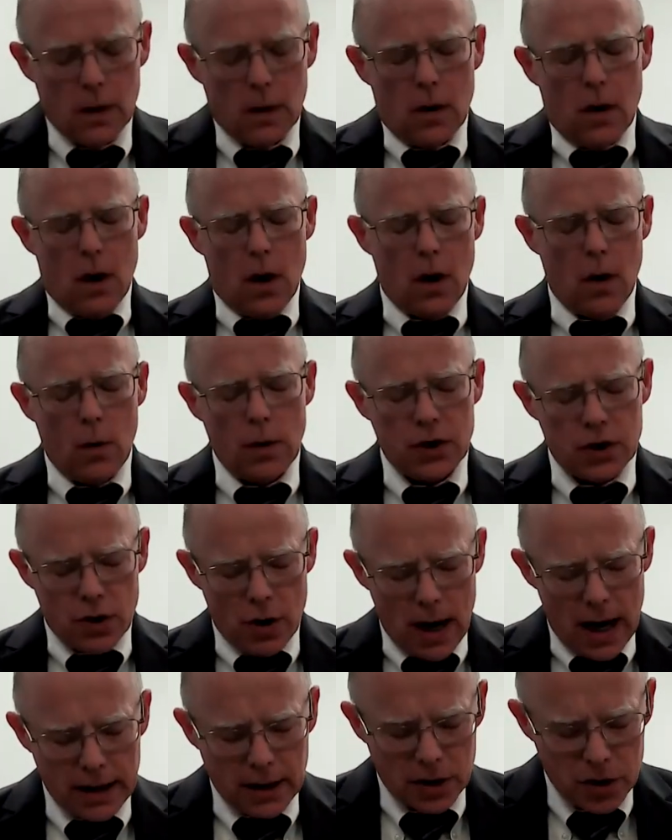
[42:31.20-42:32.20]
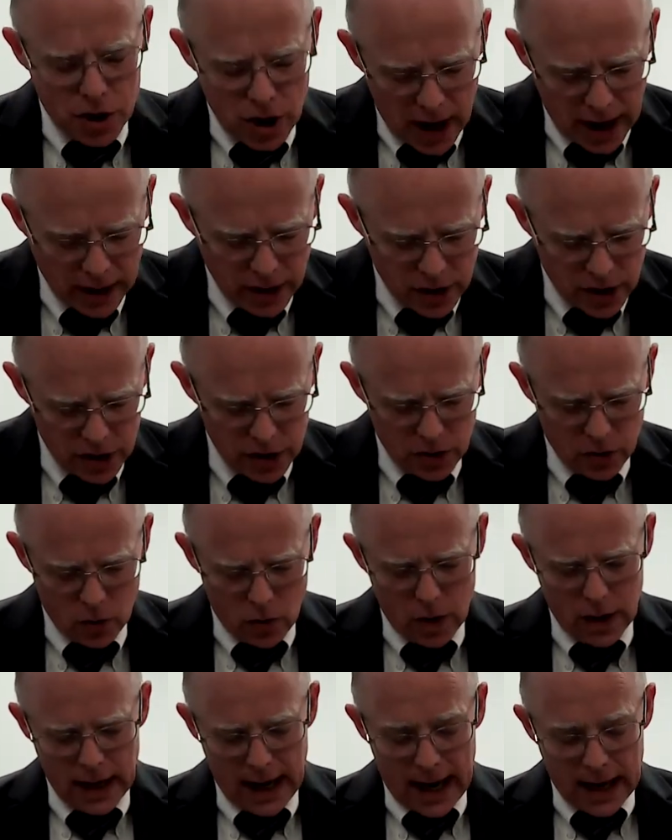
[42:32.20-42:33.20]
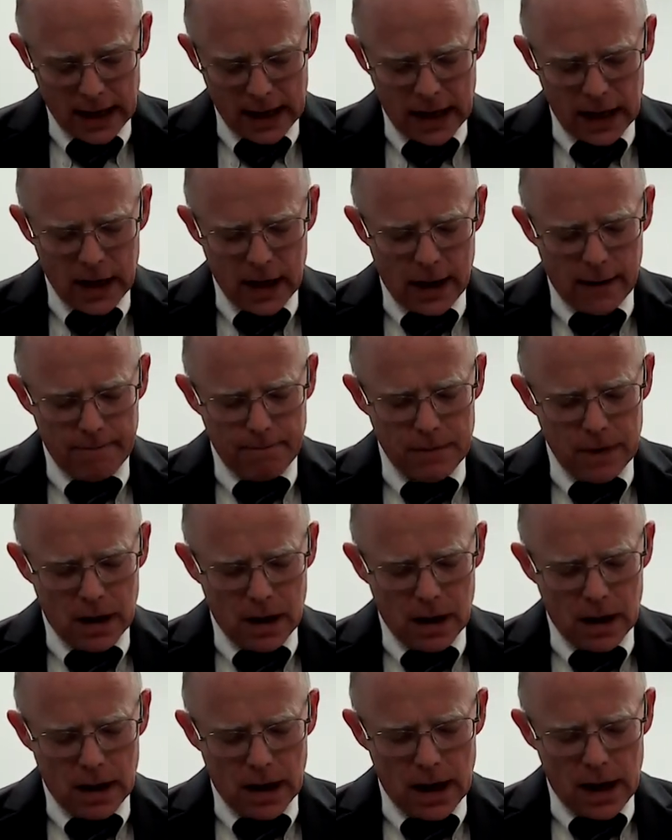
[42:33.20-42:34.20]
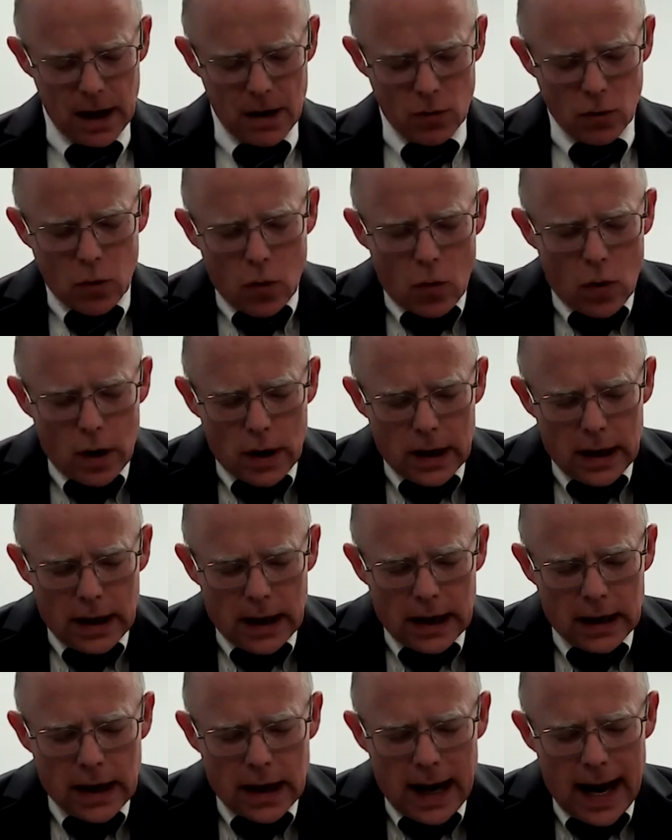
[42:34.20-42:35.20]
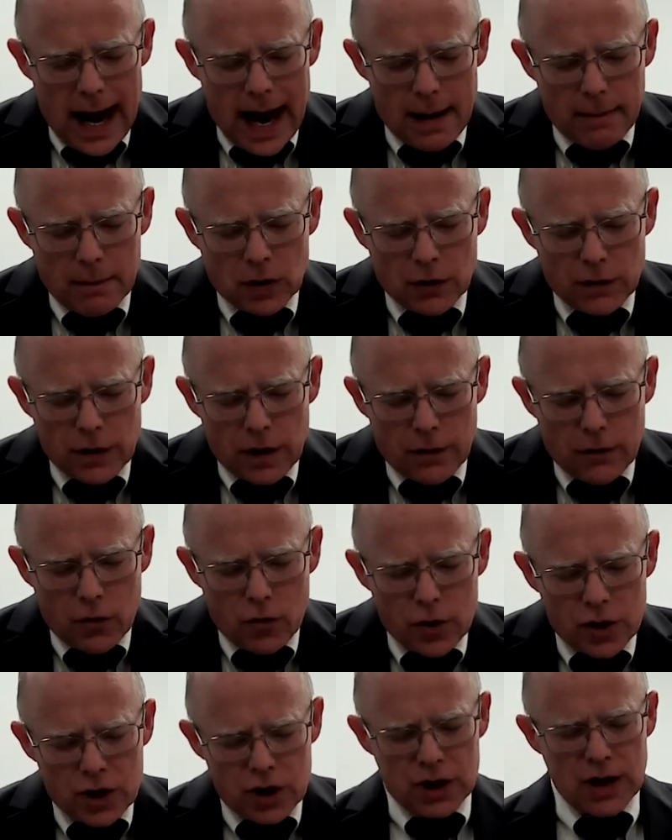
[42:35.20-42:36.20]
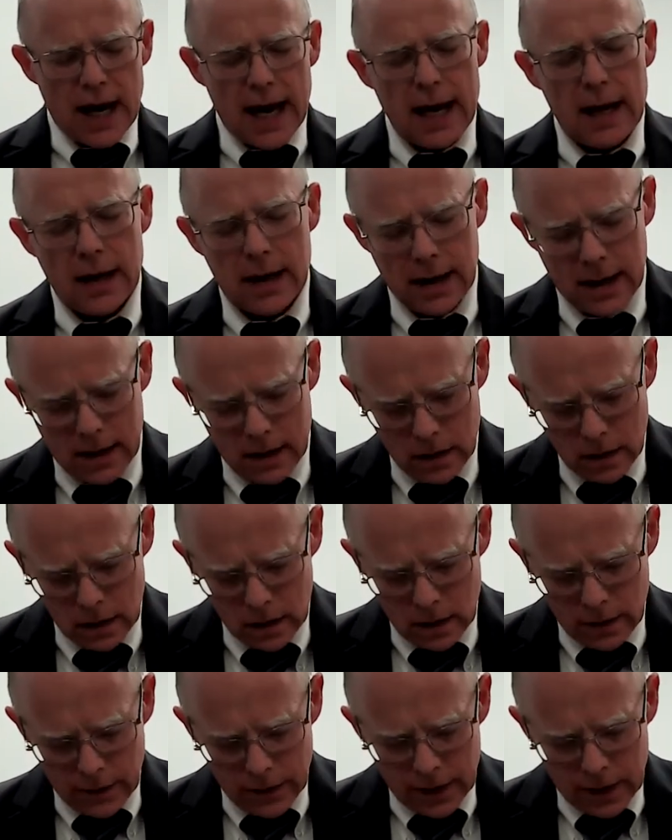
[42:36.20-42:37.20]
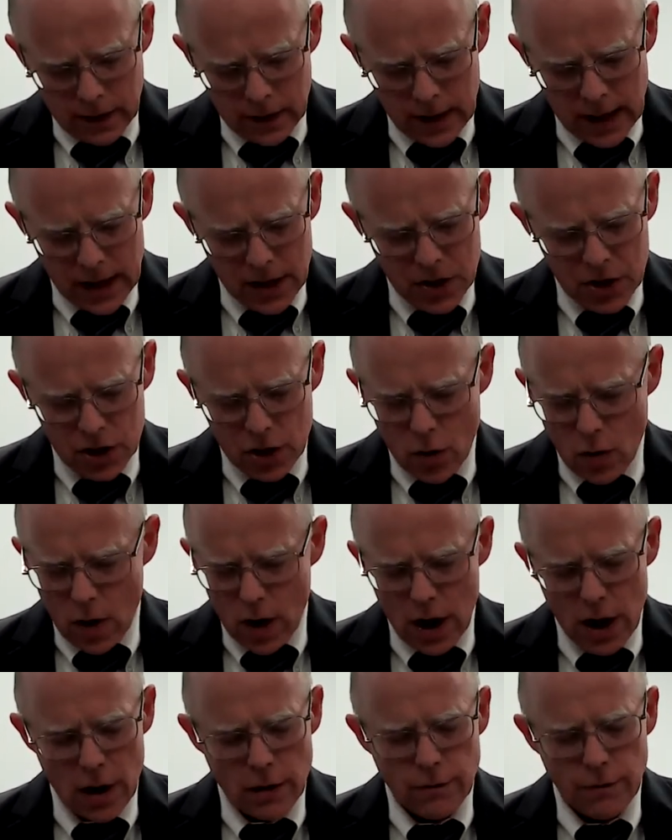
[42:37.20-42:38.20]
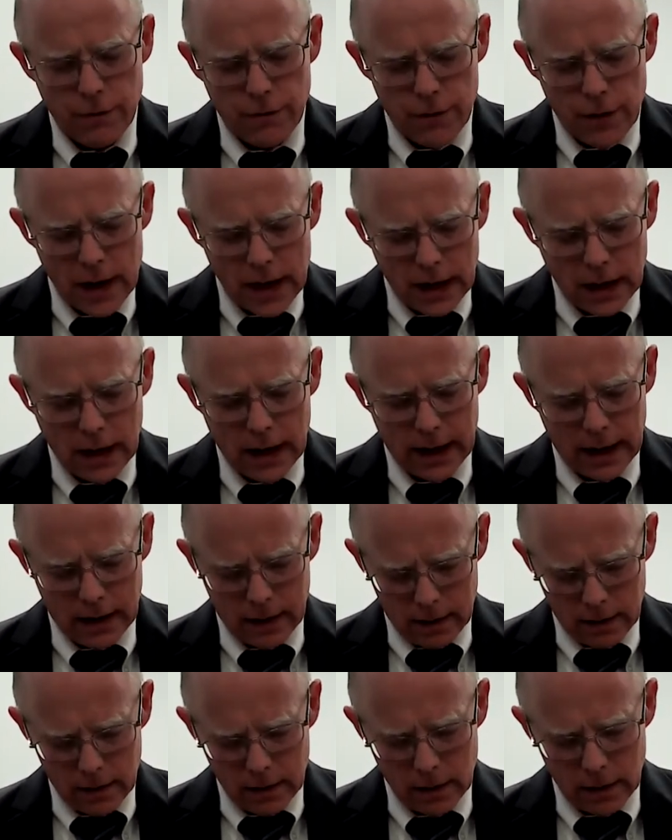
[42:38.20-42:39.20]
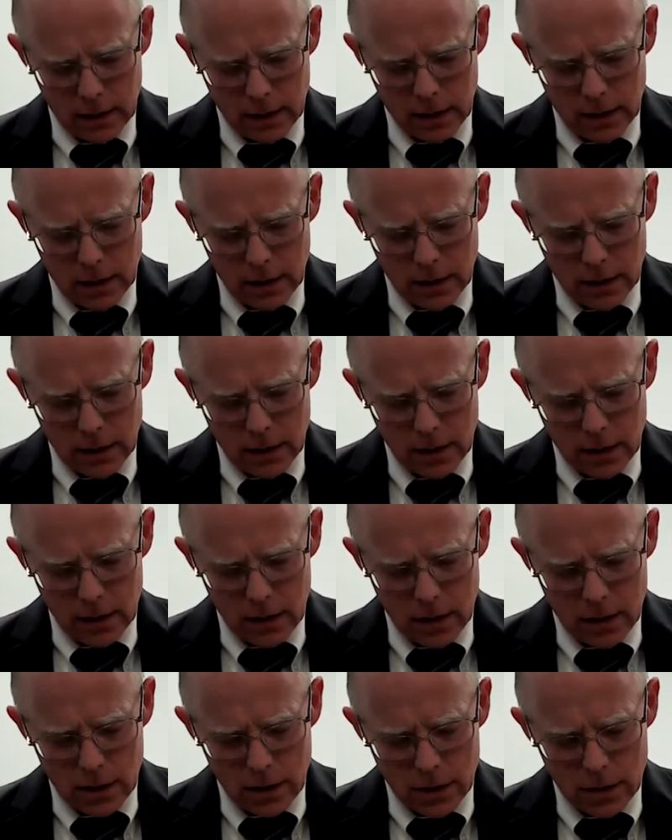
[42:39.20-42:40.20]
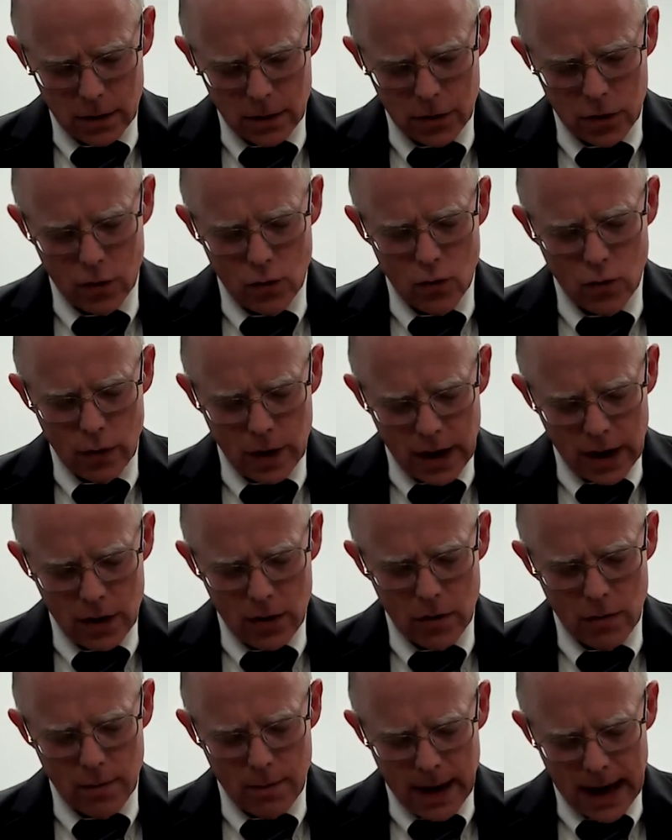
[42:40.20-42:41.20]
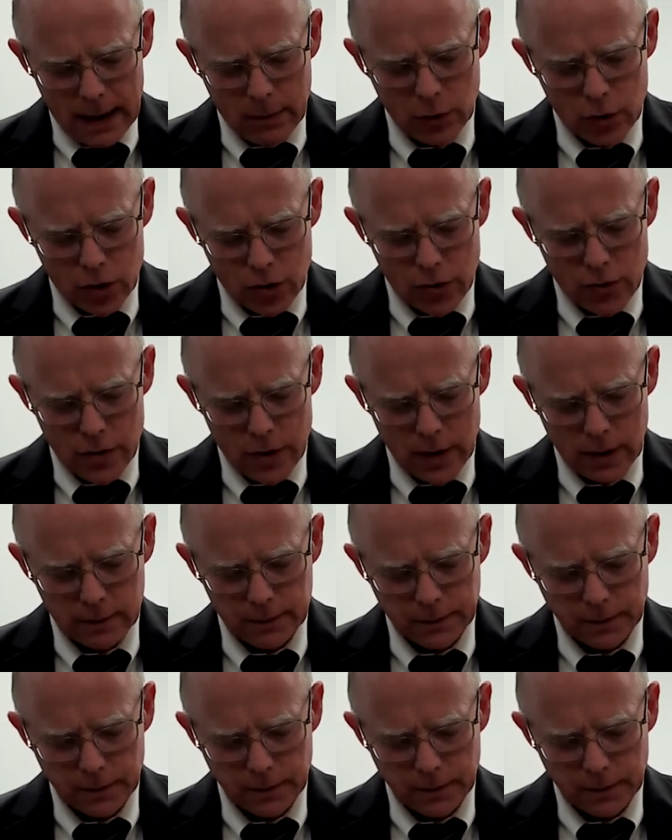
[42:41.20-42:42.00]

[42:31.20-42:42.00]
always trying to change us, Lord, and in a Lord, in an atmosphere of Christianity that is so unfriendly to real Bible truth.